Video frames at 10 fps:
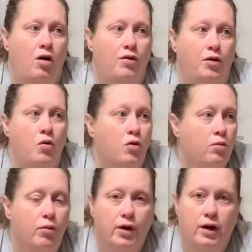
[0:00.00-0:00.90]

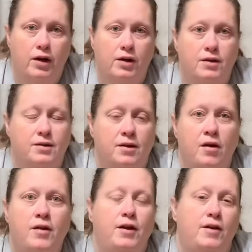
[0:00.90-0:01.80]
cornbreads and all
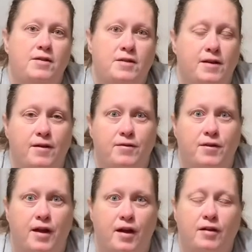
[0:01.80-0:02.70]
the good stuff that,